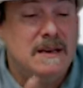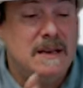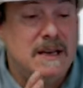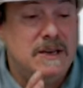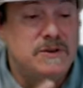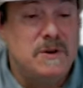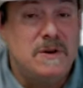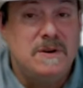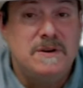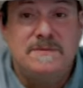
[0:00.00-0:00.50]
And
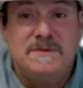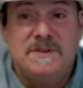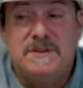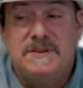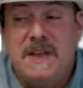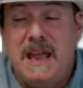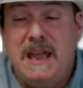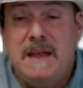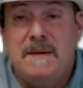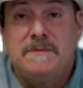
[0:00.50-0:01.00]
Electroneum's the
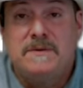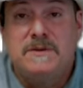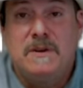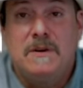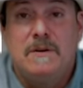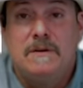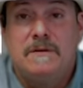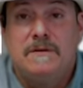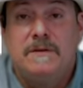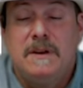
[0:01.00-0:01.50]
same,
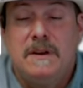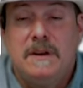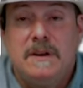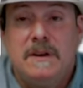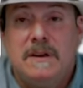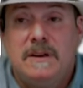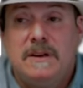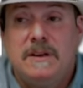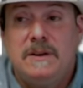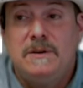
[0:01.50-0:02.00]
so. If,
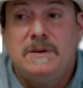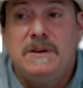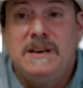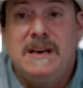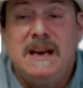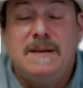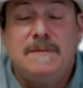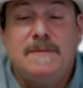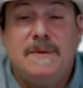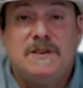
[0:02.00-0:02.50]
you don't
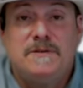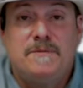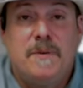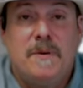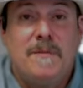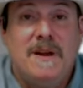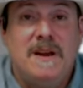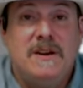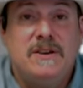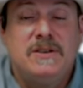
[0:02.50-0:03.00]
need anybody's
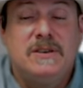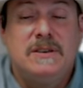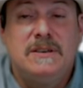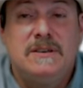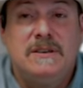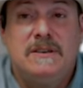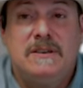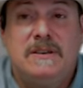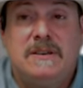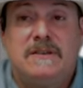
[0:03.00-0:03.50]

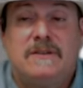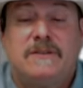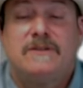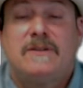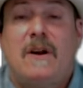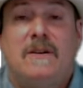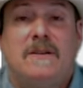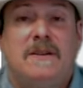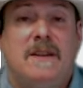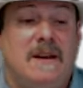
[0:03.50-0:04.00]
permission. You can
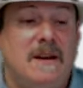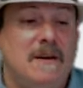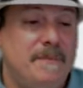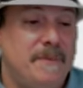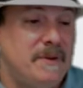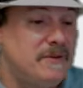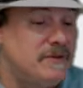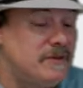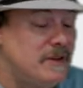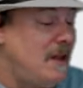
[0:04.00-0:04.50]
start that
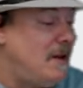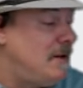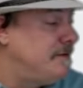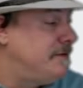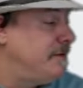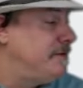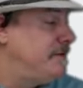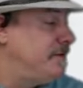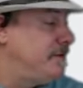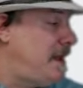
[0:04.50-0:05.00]
up
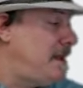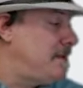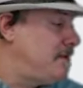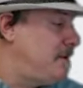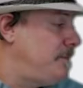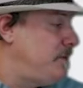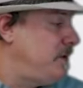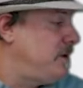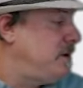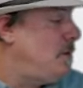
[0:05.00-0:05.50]
yourself if that's
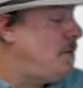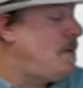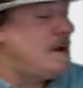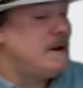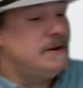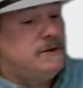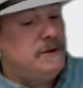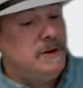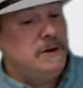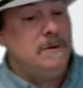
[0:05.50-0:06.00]
something you
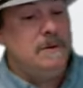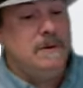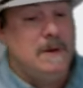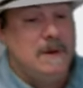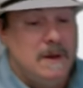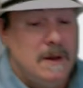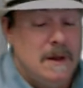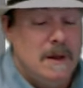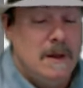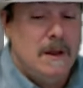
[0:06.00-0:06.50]
want to do
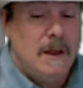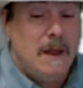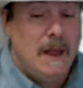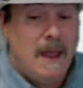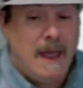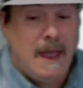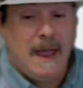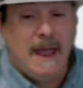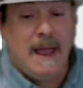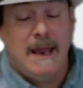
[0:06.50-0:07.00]

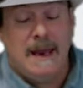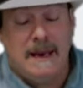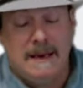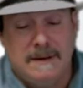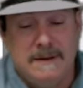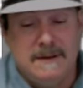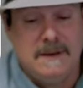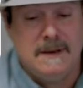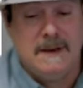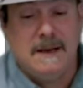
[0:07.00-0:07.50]

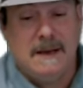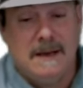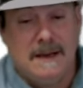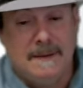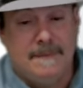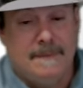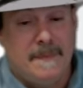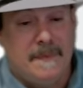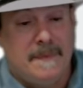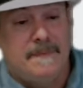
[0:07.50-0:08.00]
and
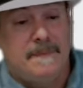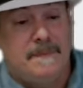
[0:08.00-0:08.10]
um,